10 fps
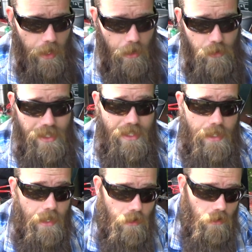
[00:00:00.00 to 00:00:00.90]
out
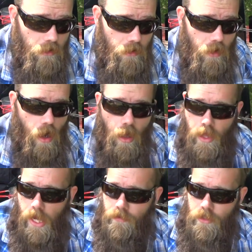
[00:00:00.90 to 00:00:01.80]
still, all
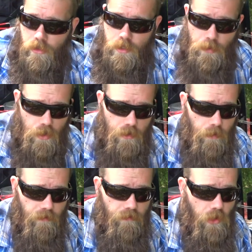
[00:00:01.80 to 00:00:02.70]
I have to do is pull some
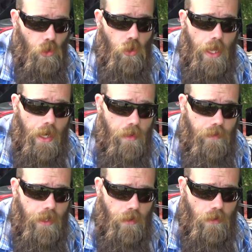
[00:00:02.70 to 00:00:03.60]
fuel out of the
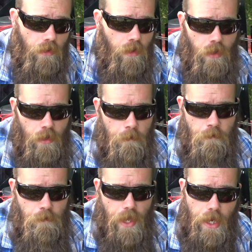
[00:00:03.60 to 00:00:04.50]
vehicle
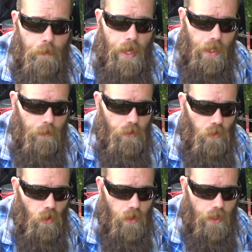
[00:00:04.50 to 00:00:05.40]
and I'm back up and
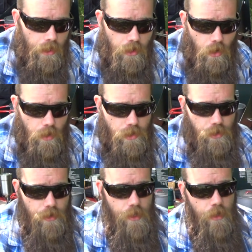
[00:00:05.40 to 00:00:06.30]
rolling again, no
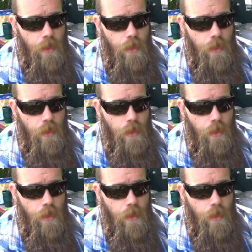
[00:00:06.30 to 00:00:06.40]
issues.